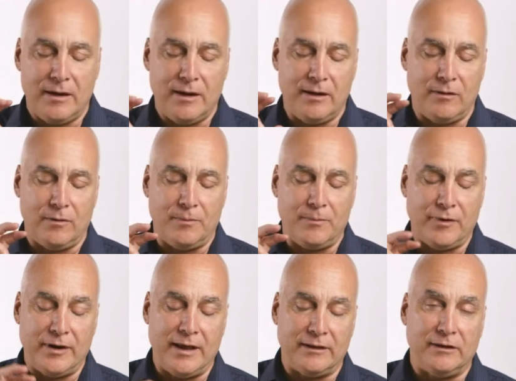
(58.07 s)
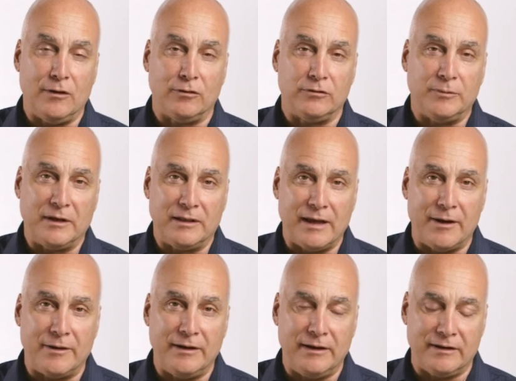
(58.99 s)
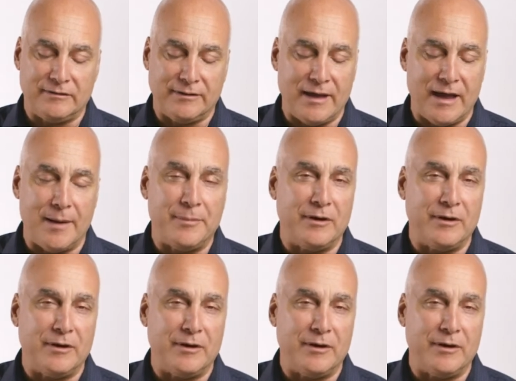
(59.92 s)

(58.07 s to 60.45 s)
It'll bring out the ultimate clarity in that slab,